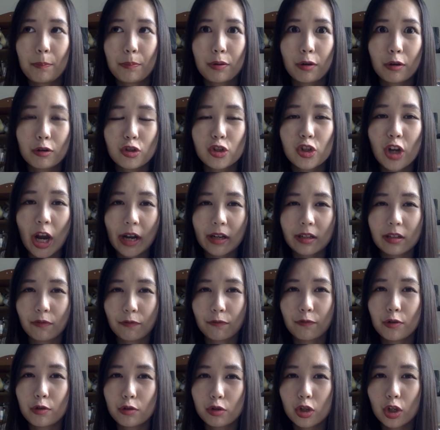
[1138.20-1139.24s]
project the
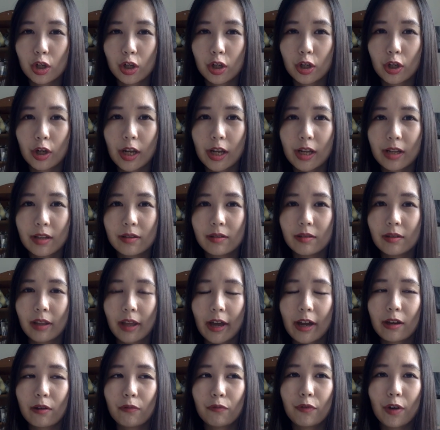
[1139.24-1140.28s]
future in
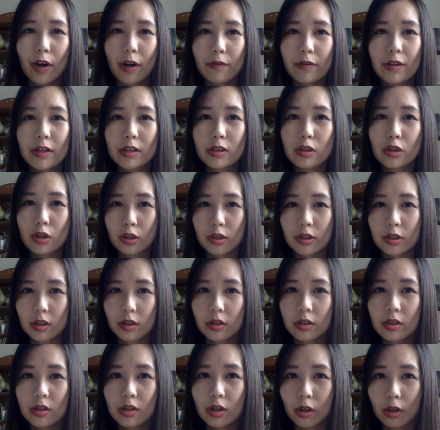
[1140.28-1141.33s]
like very
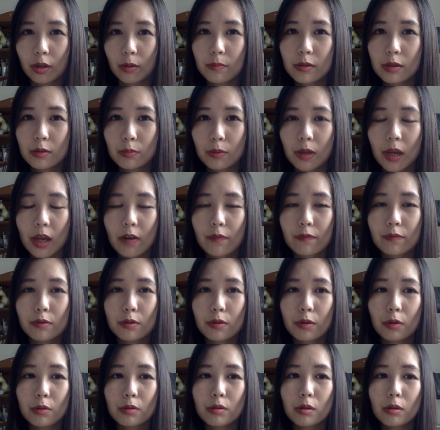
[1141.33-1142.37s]
certain terms. We have
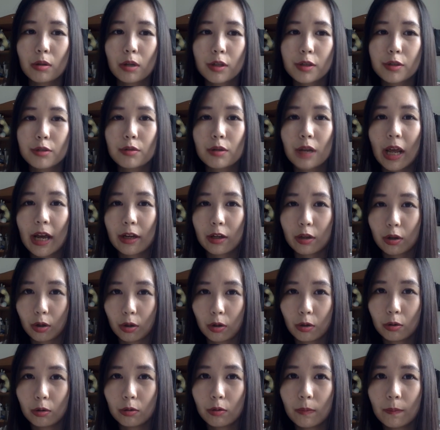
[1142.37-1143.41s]
to also learn to let
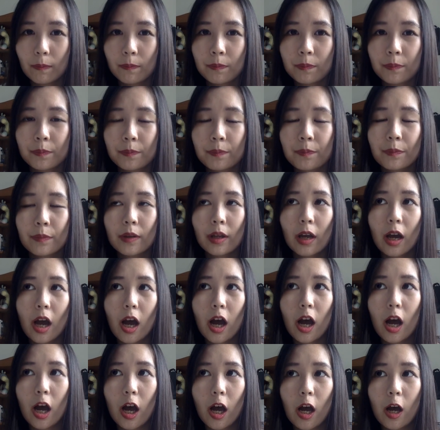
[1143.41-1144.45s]
go.
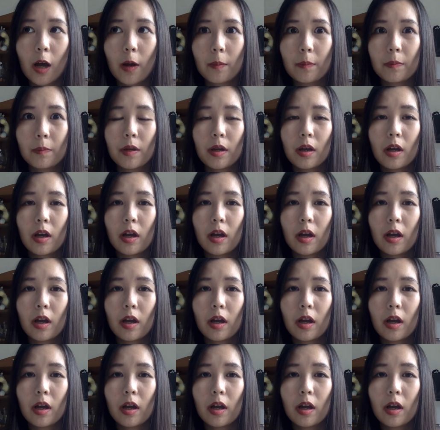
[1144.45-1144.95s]
Um,